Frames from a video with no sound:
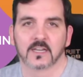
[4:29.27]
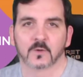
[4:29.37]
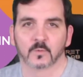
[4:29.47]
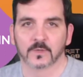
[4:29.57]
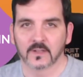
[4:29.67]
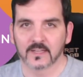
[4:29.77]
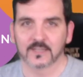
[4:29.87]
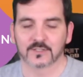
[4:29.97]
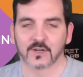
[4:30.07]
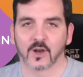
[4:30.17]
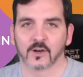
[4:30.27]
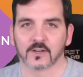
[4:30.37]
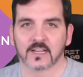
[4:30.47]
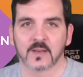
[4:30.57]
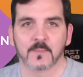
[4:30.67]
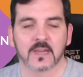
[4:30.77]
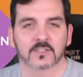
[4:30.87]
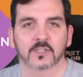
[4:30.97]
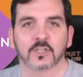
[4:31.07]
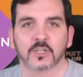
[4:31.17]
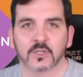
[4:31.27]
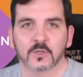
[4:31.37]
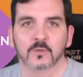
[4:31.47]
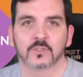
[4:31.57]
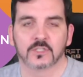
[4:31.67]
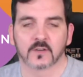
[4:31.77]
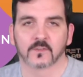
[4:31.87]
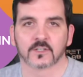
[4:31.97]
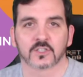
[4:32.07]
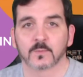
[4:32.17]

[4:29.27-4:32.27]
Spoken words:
It really is an art, and it makes a huge difference.